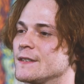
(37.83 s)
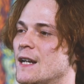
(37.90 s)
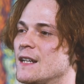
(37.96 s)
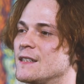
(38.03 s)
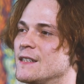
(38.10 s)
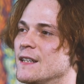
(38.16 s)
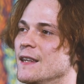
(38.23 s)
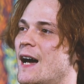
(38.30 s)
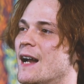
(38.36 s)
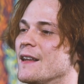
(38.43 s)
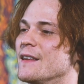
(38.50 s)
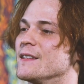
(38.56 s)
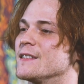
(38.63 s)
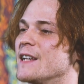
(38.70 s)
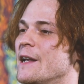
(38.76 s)
I see a lot
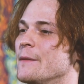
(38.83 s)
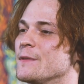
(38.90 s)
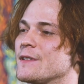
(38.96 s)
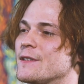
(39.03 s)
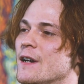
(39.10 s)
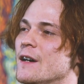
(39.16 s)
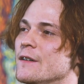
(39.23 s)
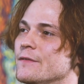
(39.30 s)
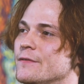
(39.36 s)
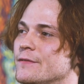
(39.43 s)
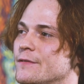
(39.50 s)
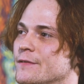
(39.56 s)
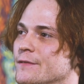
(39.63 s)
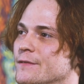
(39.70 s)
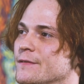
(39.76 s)
of the same stuff.
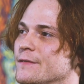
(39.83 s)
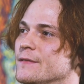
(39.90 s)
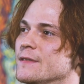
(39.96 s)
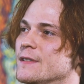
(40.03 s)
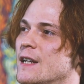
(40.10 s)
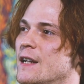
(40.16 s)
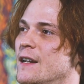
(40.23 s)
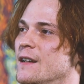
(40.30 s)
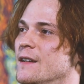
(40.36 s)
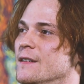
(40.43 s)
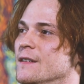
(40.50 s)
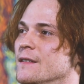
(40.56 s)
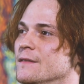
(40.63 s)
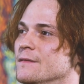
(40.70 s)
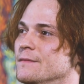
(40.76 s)
And
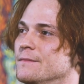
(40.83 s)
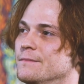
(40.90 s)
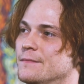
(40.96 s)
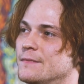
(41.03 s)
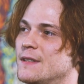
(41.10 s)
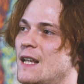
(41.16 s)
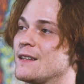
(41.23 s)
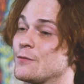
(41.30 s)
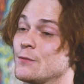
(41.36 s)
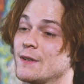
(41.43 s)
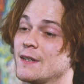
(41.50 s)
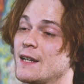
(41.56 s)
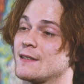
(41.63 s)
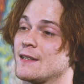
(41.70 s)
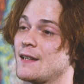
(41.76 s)
that's what
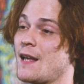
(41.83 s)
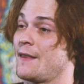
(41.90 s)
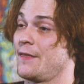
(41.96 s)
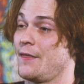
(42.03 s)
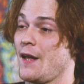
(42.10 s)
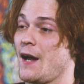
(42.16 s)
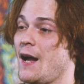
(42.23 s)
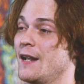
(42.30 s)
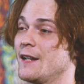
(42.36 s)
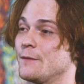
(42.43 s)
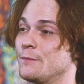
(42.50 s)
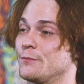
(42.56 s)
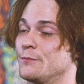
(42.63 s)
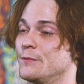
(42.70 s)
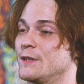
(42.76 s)
gets the hype,
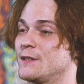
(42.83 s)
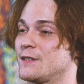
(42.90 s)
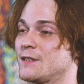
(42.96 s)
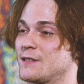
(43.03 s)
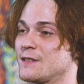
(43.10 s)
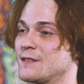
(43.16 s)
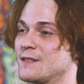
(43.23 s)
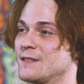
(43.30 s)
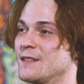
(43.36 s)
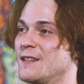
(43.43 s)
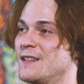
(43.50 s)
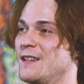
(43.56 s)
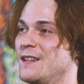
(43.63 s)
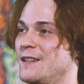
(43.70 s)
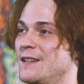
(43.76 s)
which,
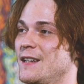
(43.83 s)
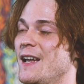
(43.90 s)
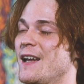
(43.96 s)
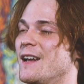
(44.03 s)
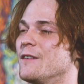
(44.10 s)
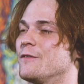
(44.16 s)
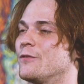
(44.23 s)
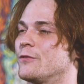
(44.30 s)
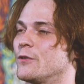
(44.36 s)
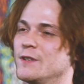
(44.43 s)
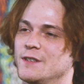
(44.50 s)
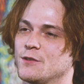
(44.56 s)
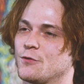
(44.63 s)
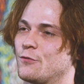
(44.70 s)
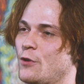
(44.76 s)
yeah,
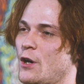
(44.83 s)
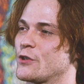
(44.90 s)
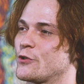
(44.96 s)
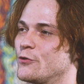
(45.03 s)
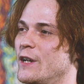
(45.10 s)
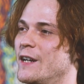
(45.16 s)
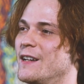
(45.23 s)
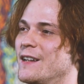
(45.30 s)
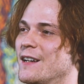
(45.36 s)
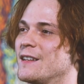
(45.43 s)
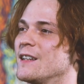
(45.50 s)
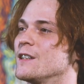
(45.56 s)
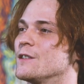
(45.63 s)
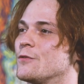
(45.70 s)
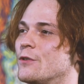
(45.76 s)
it's frustrating. I
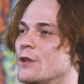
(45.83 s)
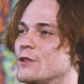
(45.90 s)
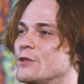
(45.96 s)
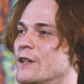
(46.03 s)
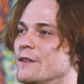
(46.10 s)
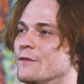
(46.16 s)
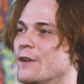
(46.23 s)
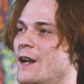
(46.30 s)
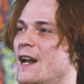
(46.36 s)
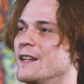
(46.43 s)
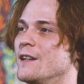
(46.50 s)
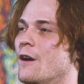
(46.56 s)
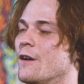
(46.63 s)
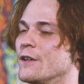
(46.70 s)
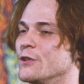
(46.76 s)
think it's frustrating for
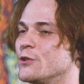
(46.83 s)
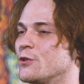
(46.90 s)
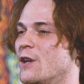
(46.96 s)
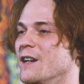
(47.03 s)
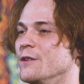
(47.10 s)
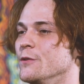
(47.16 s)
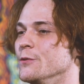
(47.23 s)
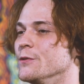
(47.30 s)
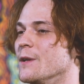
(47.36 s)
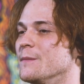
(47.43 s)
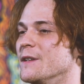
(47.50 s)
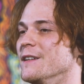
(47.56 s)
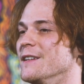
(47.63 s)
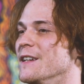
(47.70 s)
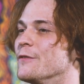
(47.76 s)
any artist trying to do
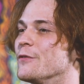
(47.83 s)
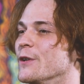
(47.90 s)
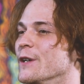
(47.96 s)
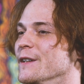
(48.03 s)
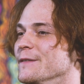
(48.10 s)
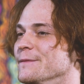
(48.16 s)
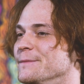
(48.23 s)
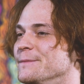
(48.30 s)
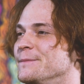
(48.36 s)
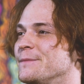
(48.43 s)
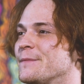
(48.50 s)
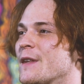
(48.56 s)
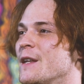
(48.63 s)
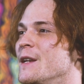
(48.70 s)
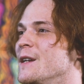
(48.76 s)
something different
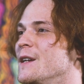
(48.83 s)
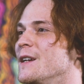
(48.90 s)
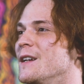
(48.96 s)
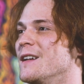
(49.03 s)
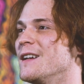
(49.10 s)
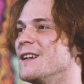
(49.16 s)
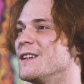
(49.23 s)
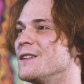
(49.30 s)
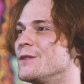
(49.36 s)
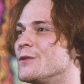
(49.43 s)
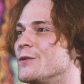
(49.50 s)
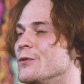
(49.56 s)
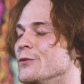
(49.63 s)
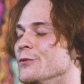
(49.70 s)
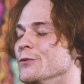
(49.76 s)

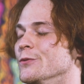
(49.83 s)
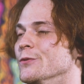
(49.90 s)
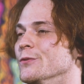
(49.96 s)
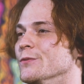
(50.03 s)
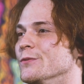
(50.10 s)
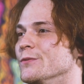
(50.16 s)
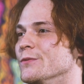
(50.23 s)
to